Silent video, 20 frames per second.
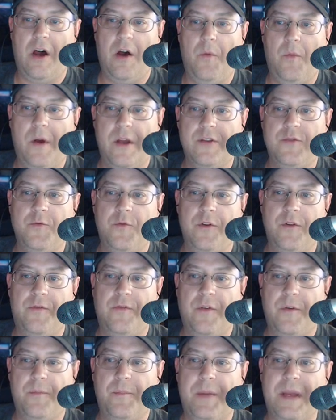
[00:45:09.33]
Wedgwood
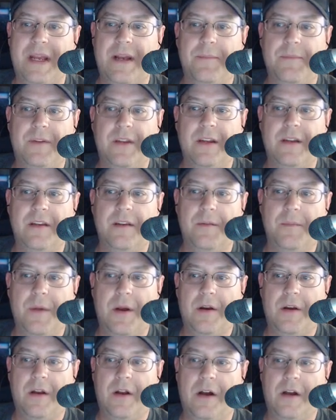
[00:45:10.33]
from Binghamton of the
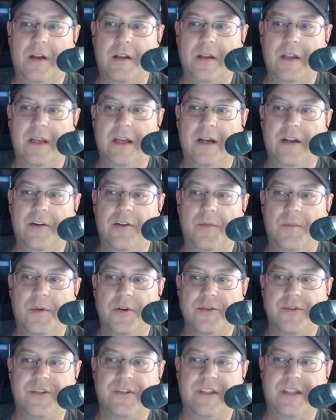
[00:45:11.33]
American Hockey League under
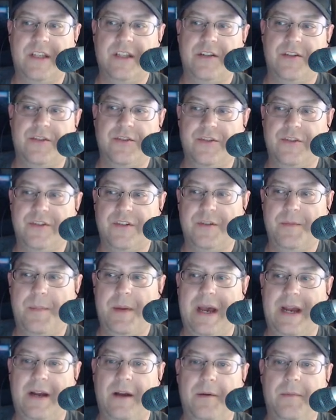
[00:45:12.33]
emergency conditions to
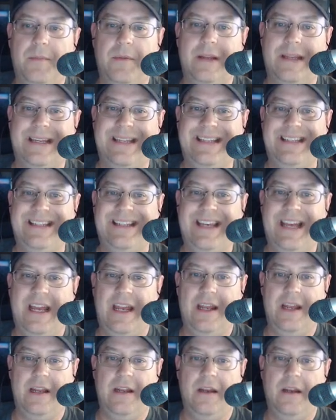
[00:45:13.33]
back up
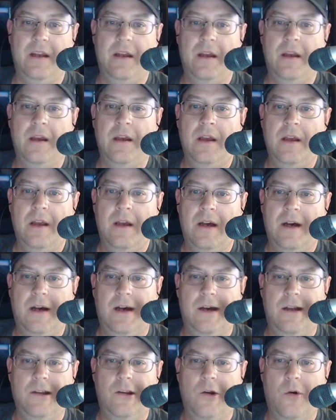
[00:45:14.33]
Kincaid.
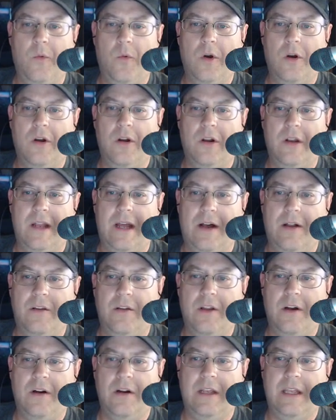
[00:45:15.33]
No word on how
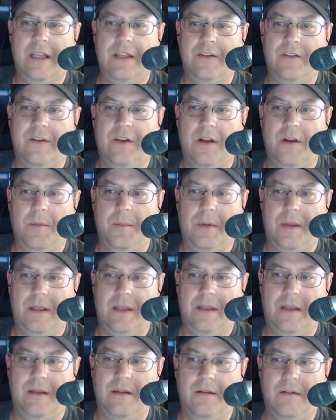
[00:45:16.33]
long he's going to
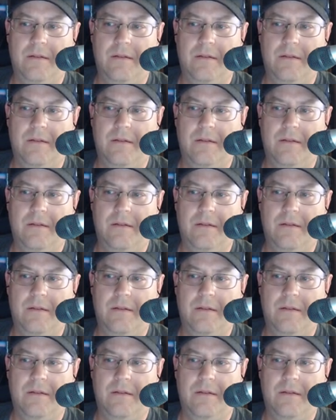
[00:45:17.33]
be